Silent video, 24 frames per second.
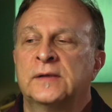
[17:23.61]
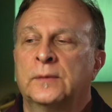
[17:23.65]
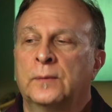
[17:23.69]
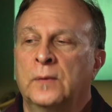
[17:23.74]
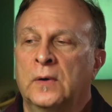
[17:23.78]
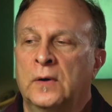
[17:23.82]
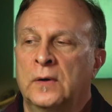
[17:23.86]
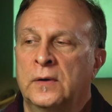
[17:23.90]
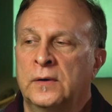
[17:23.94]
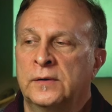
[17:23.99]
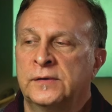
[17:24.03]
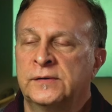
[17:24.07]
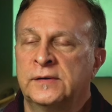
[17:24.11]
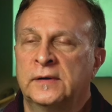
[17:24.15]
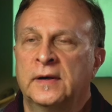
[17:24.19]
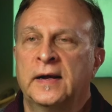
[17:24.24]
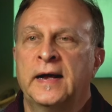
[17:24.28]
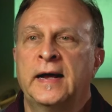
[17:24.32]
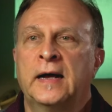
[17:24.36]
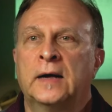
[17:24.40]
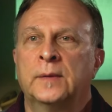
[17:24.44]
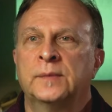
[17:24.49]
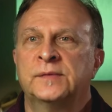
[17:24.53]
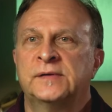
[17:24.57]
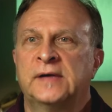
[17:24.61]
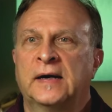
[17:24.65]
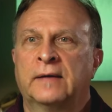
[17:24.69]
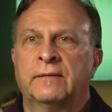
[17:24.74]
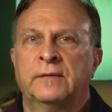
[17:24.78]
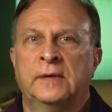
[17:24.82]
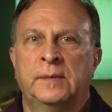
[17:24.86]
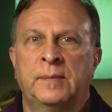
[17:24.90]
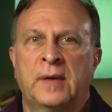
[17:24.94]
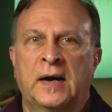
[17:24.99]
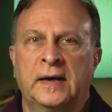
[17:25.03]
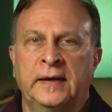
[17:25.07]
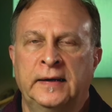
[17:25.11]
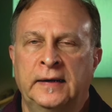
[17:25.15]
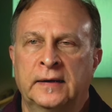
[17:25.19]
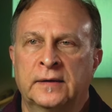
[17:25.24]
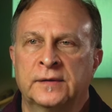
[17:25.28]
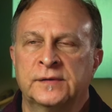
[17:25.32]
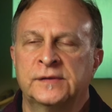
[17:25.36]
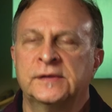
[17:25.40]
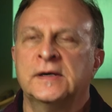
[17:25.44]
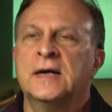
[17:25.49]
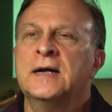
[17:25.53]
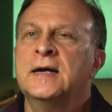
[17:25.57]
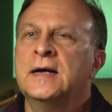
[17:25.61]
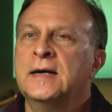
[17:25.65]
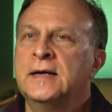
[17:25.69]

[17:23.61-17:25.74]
the rehearsal helps everybody else